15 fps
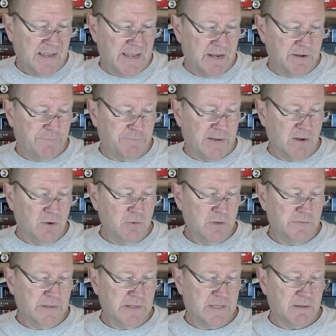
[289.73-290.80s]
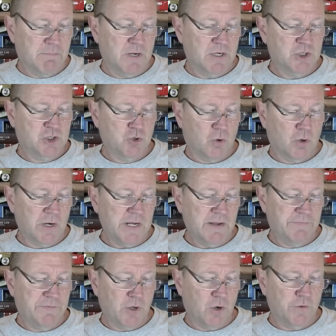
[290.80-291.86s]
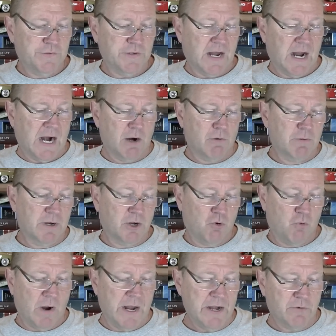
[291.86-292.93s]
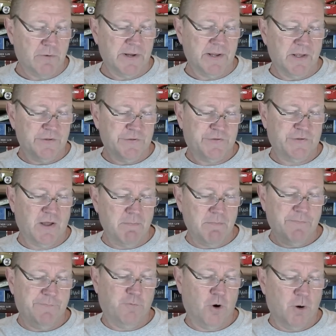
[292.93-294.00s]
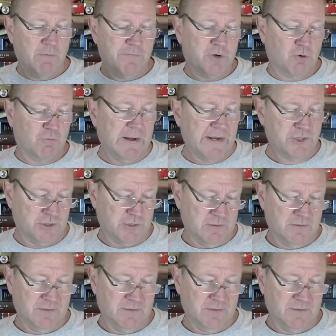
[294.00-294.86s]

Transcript: and found that the majority of those are requiring some form of correction.